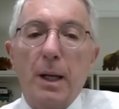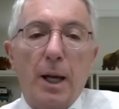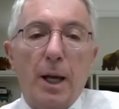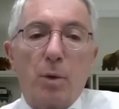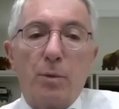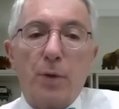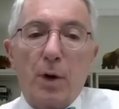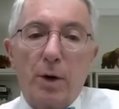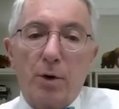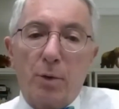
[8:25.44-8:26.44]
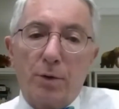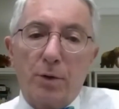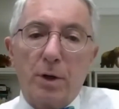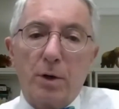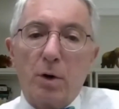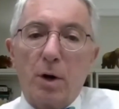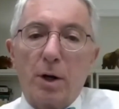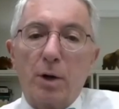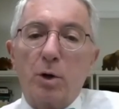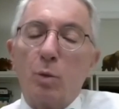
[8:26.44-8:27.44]
And we're very interested in
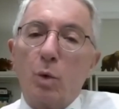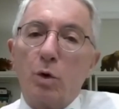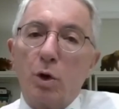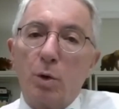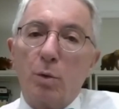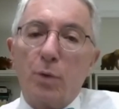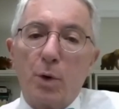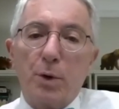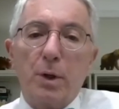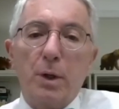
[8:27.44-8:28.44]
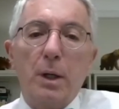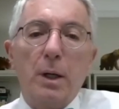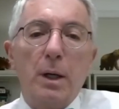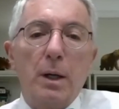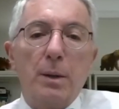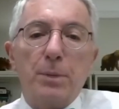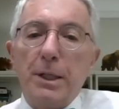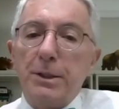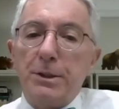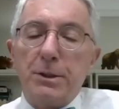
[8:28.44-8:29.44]
talking to you further.
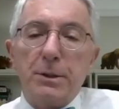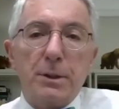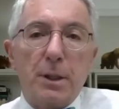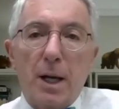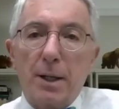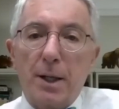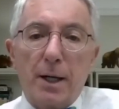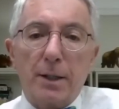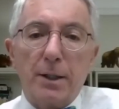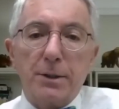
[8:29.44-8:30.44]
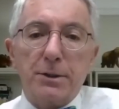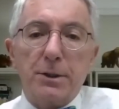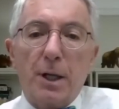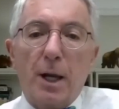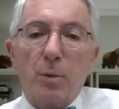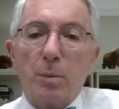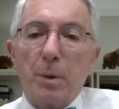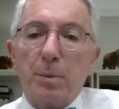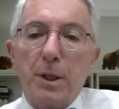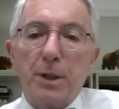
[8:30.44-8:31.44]
Please contact us and we'll be
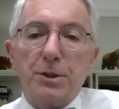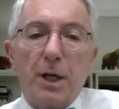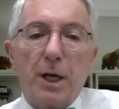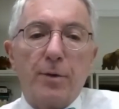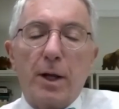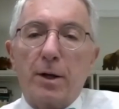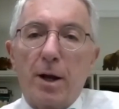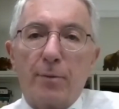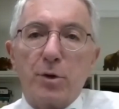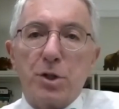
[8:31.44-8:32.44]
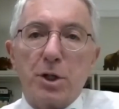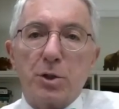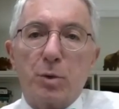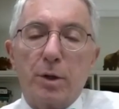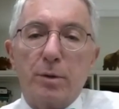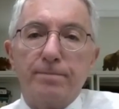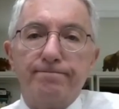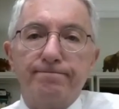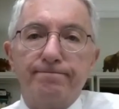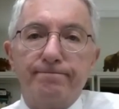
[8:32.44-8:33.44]
pleased to have that conversation with you.
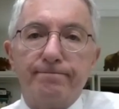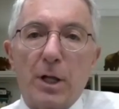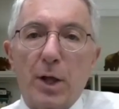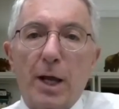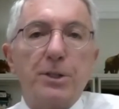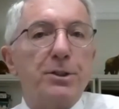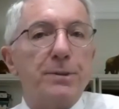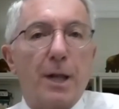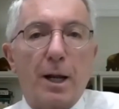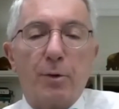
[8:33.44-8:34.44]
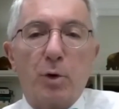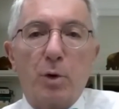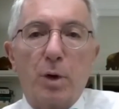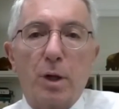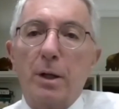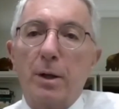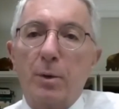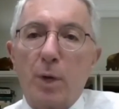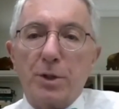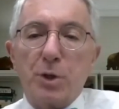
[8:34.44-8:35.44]
Thanks and have a good
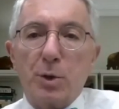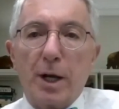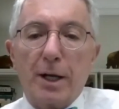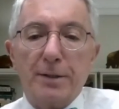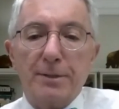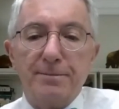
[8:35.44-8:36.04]
rest of your day.